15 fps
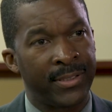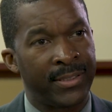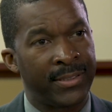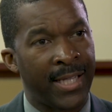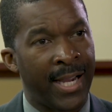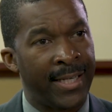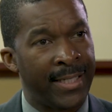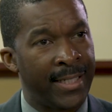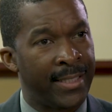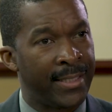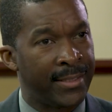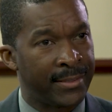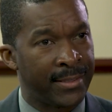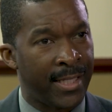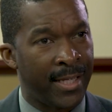The dine-in
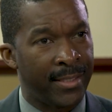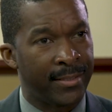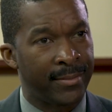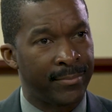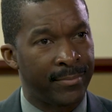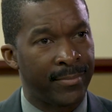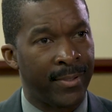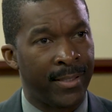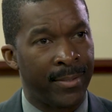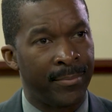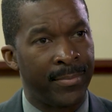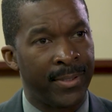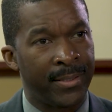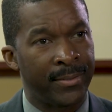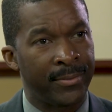has not
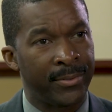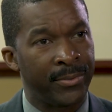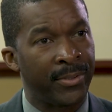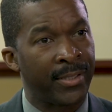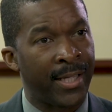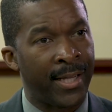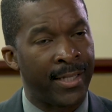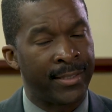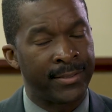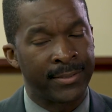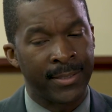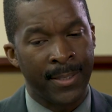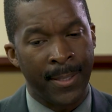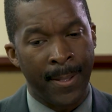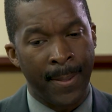been utilized.